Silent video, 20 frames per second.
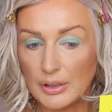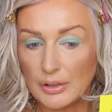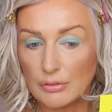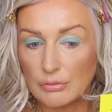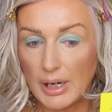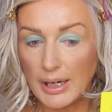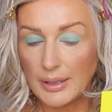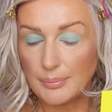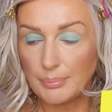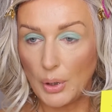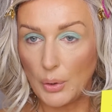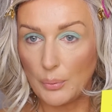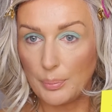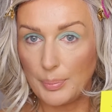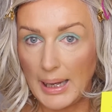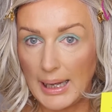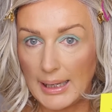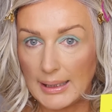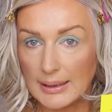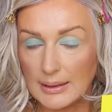
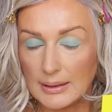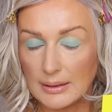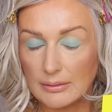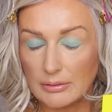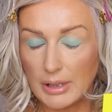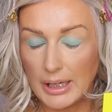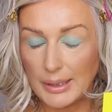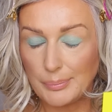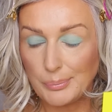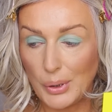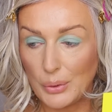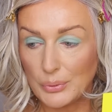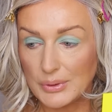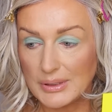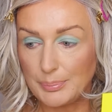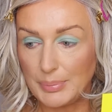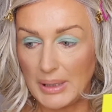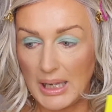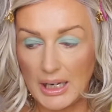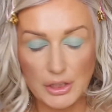Rainbow
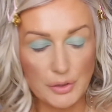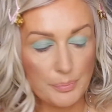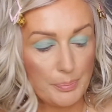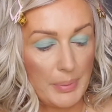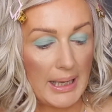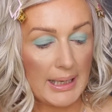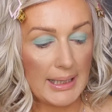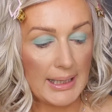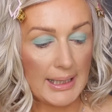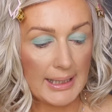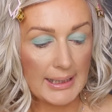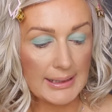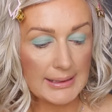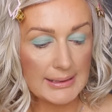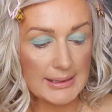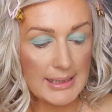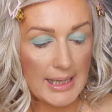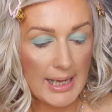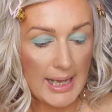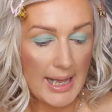Splash
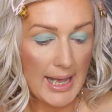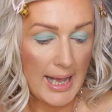palette,